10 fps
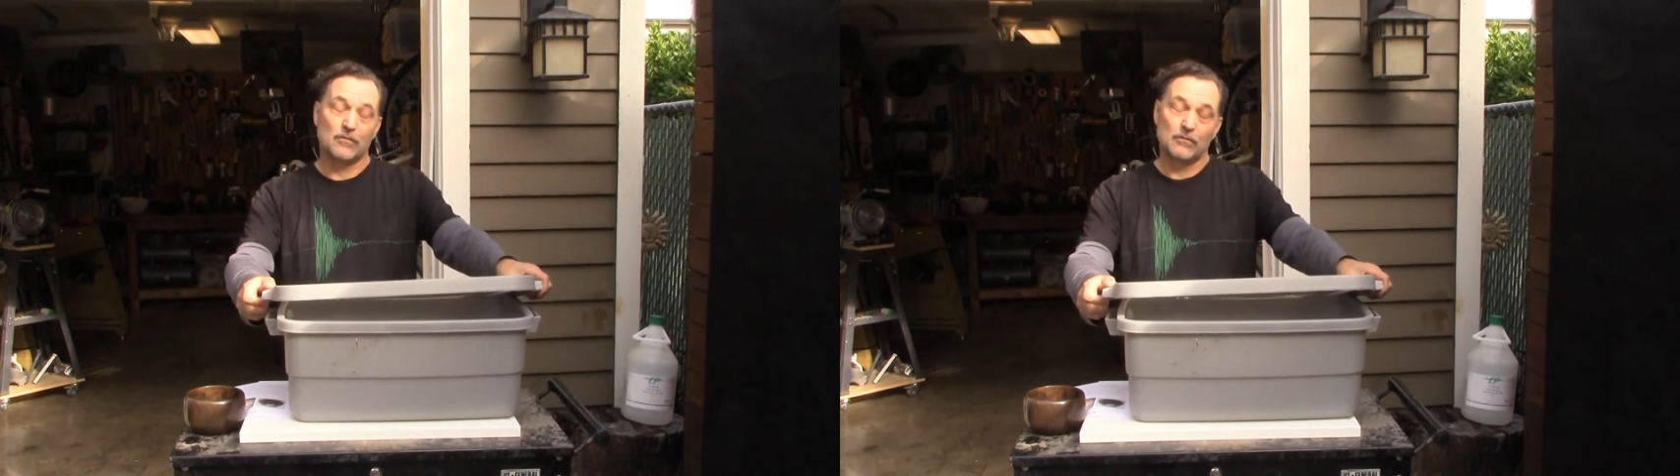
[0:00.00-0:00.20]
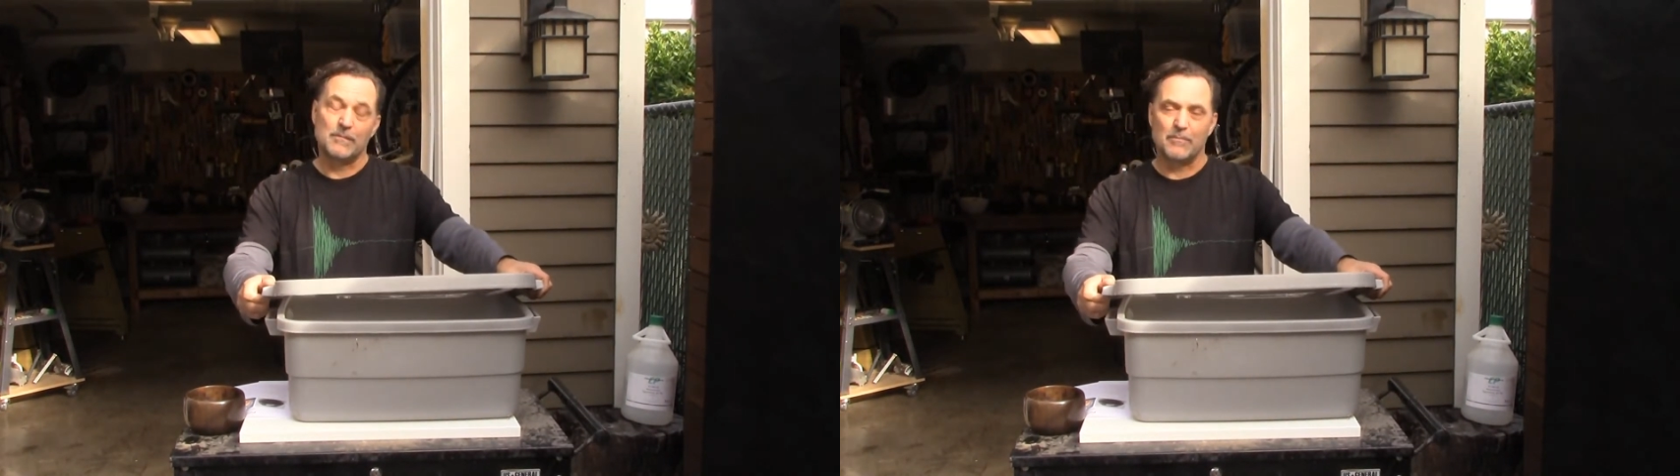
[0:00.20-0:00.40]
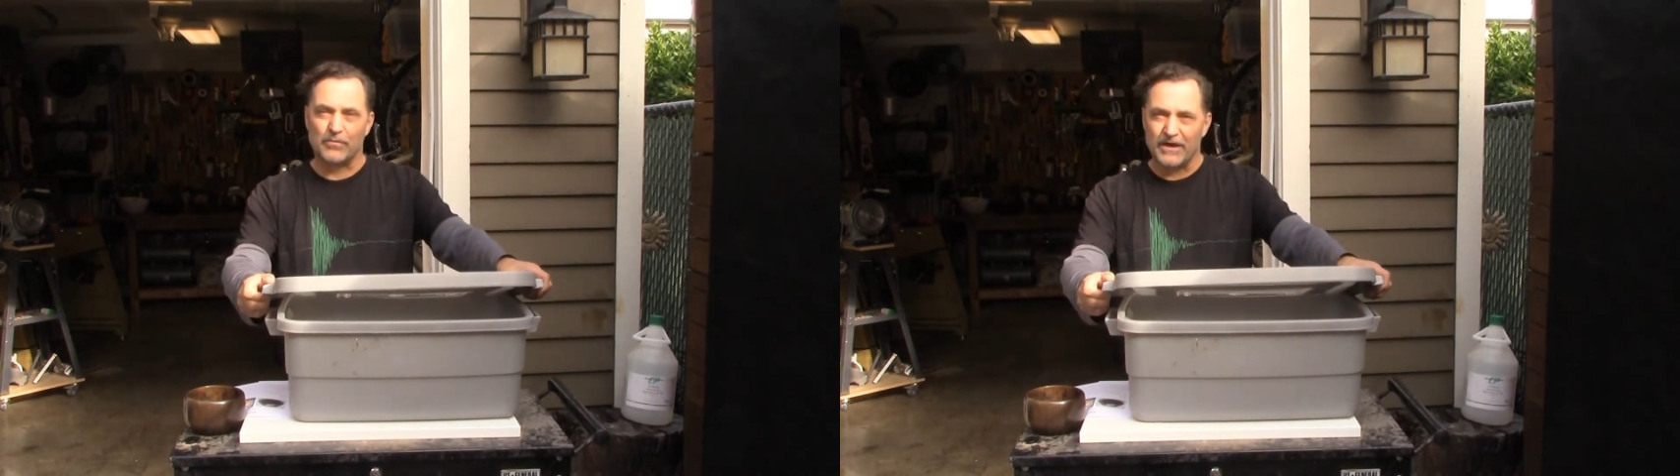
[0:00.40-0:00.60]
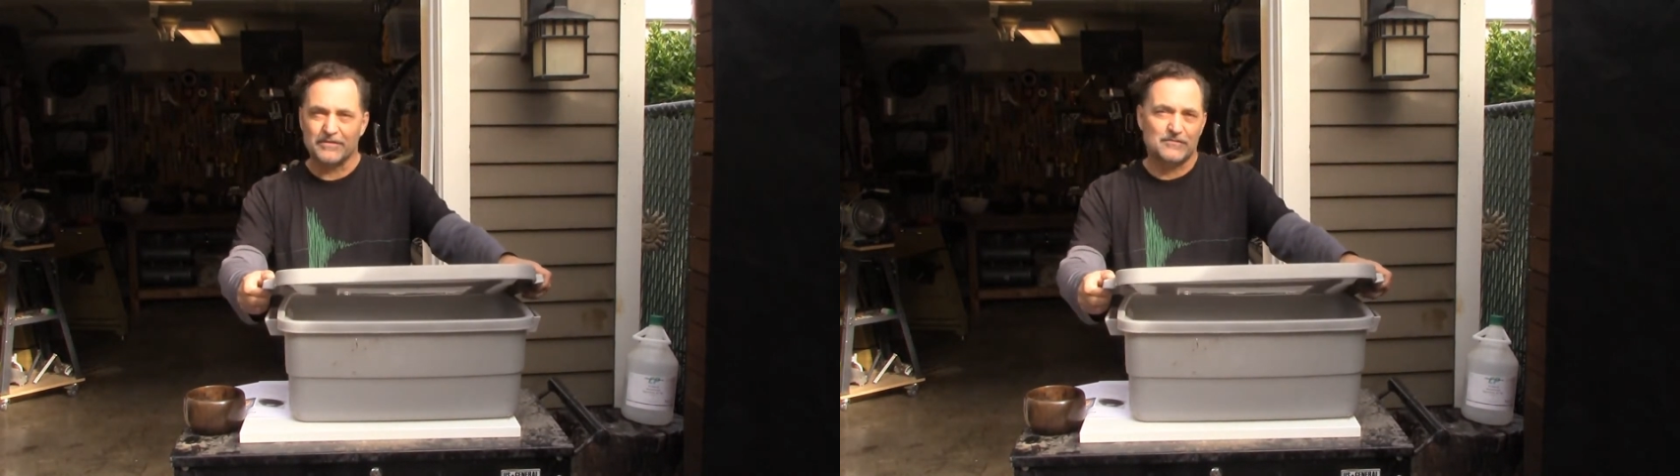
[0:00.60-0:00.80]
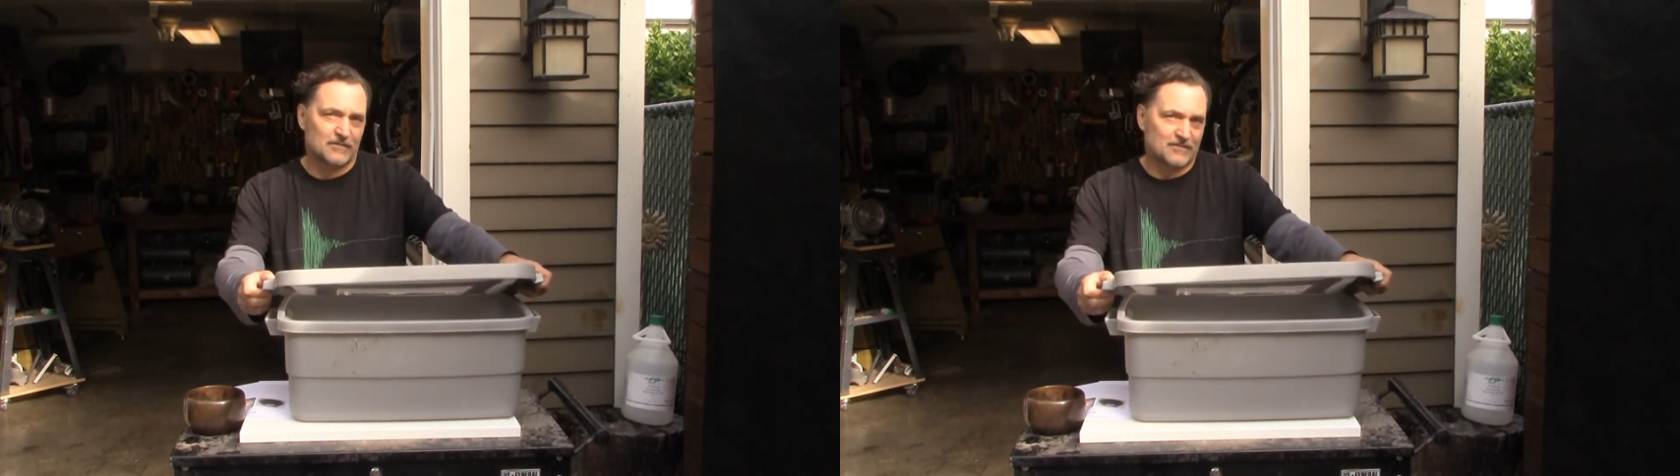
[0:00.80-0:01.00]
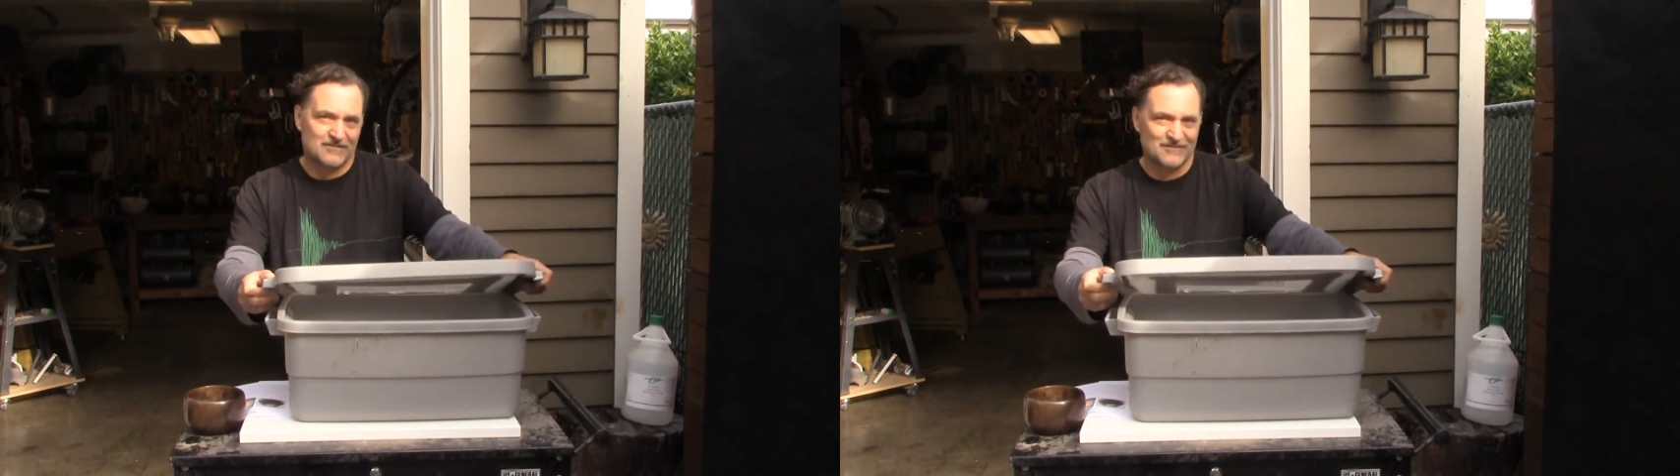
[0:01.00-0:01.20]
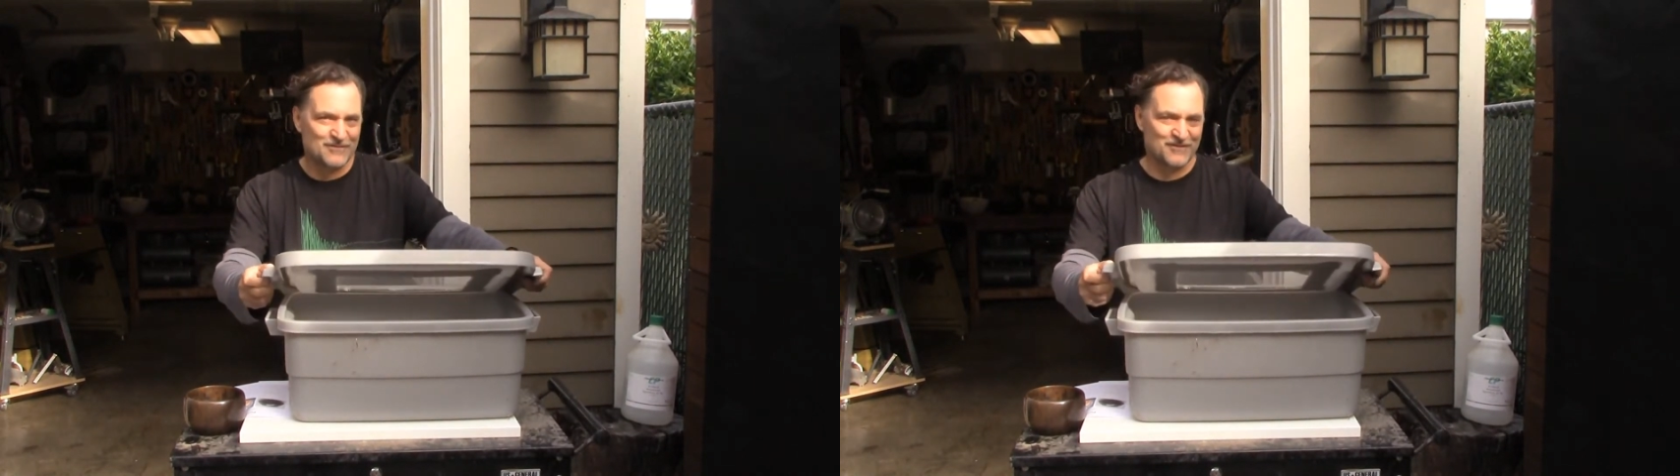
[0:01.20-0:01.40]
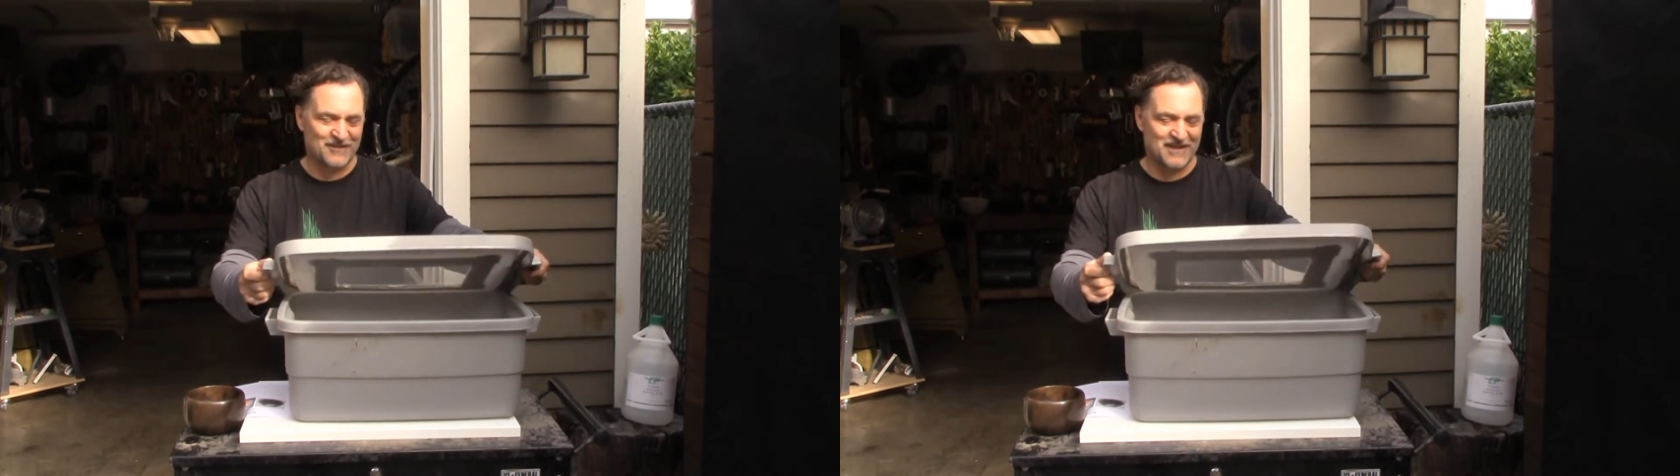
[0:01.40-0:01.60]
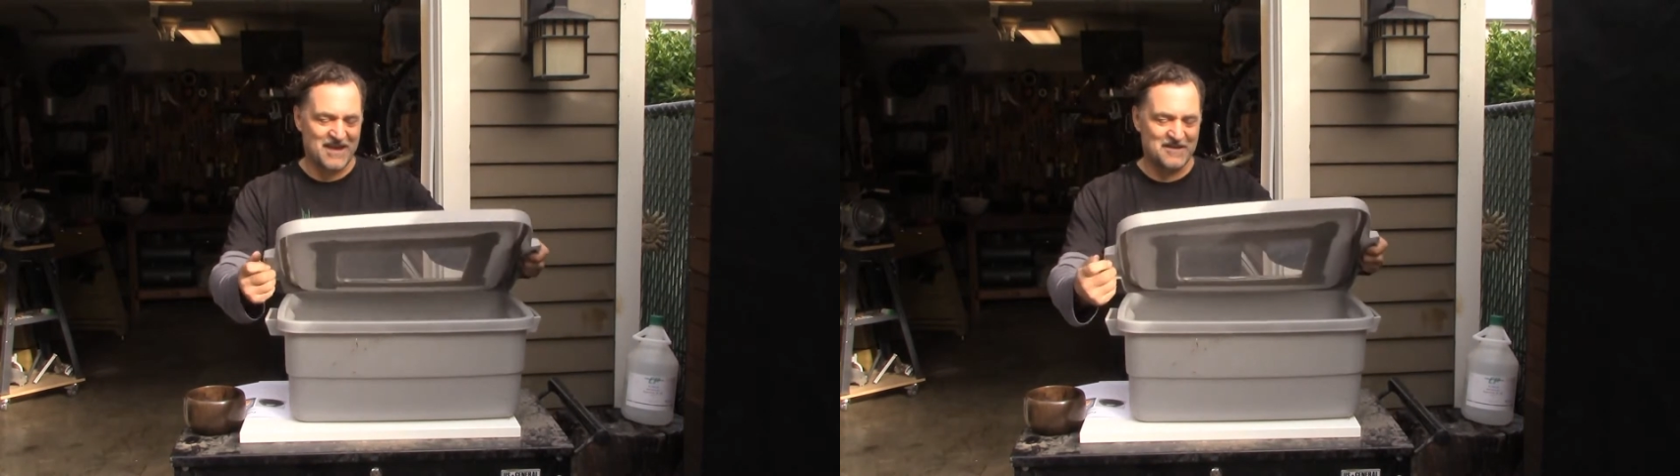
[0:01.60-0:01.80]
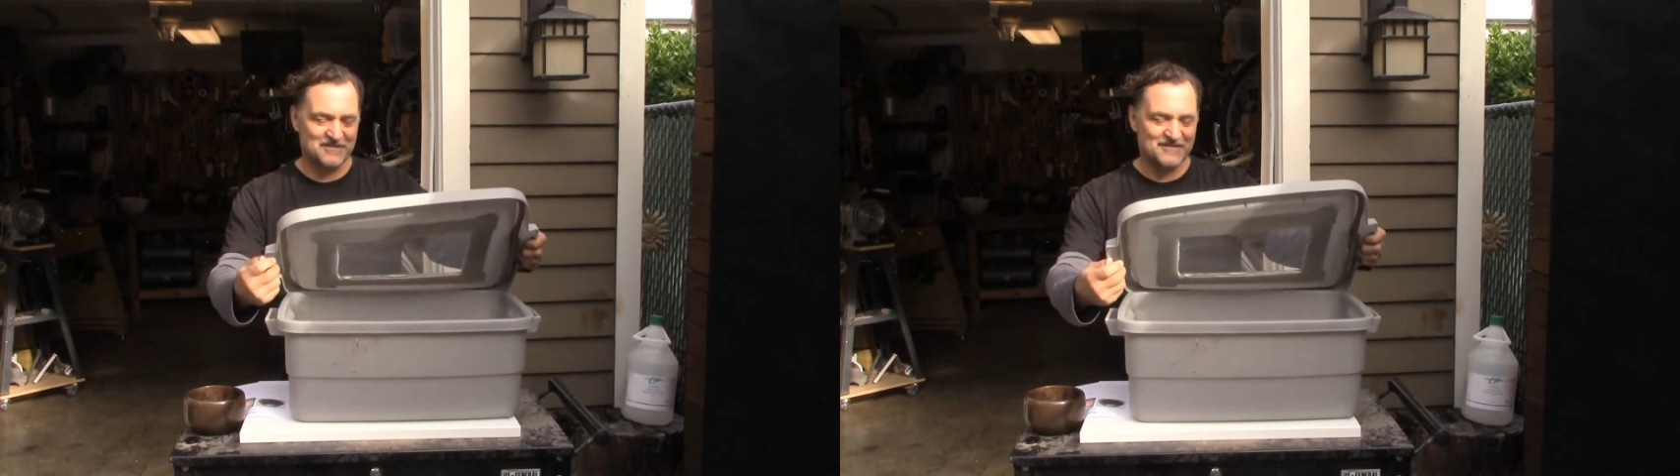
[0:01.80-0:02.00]
hold my breath just in
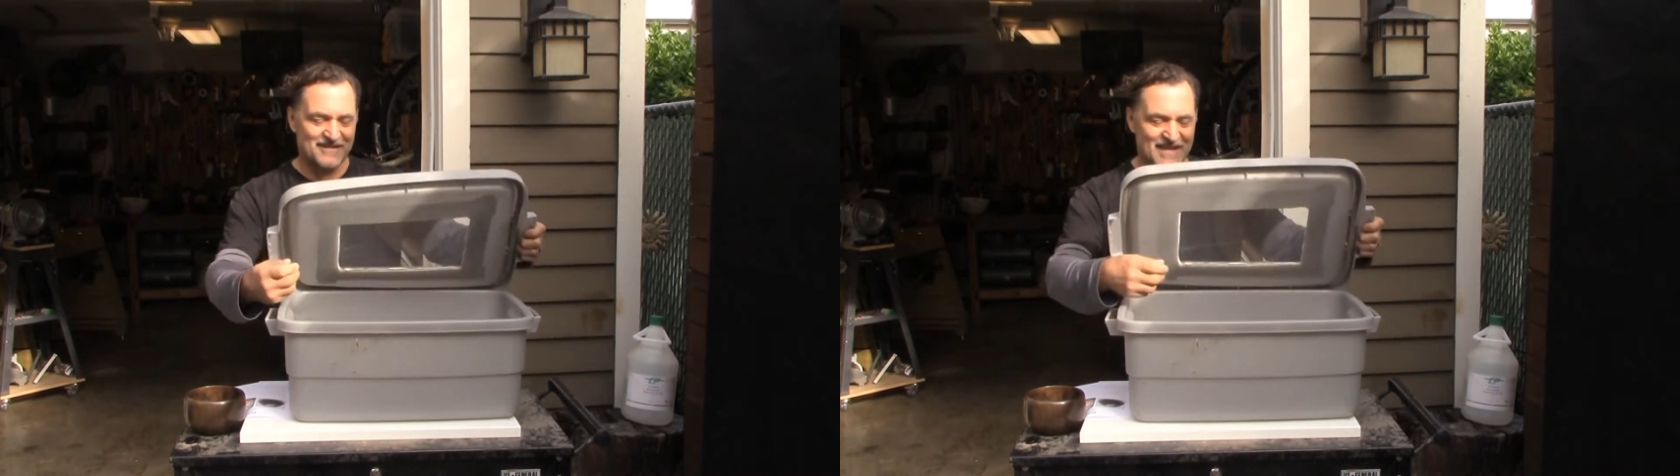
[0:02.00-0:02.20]
case,